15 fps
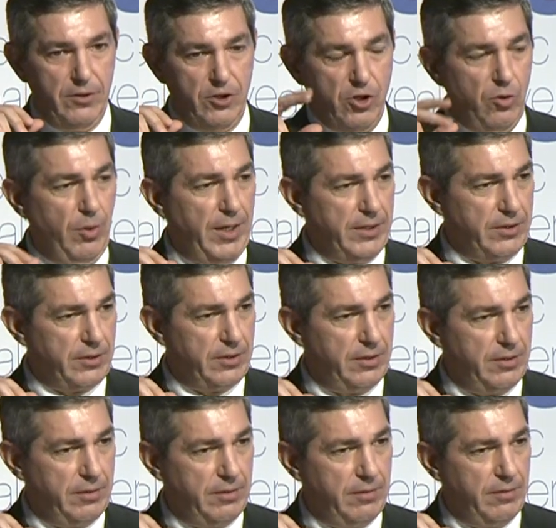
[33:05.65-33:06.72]
to us
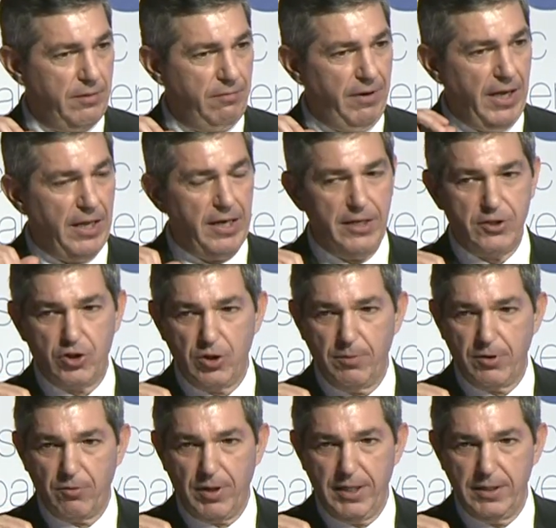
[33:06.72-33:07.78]
violates
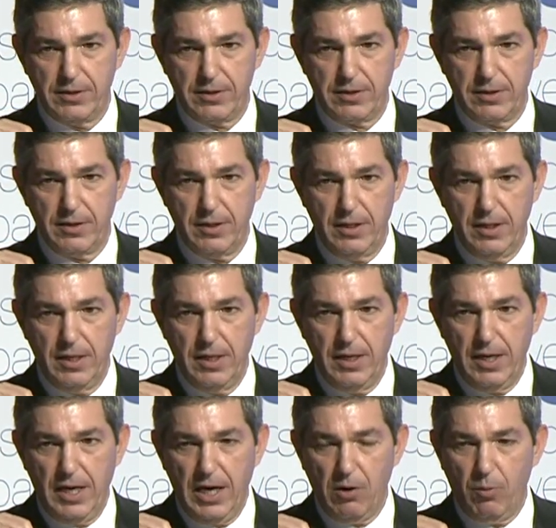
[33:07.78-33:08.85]
human rights,
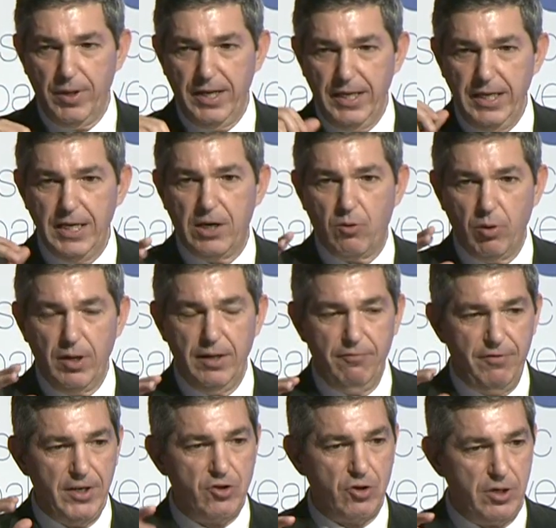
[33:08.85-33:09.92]
are we equally
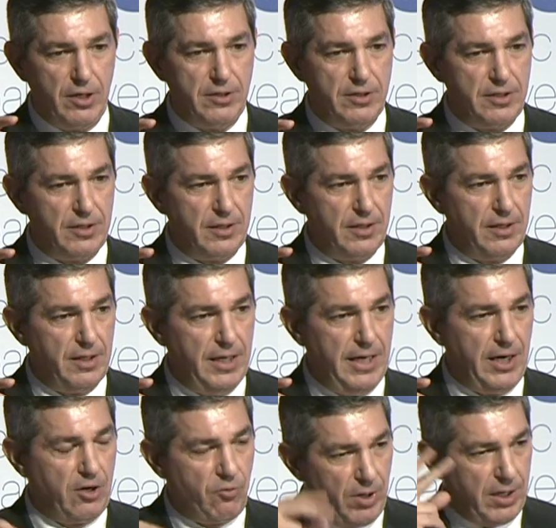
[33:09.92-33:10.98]
vigilant
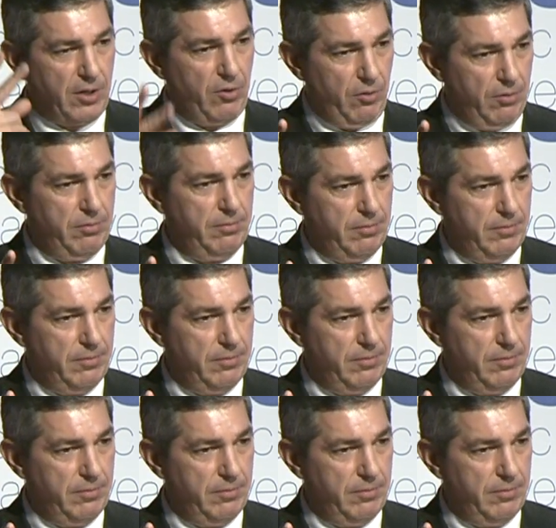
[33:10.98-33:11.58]
and critical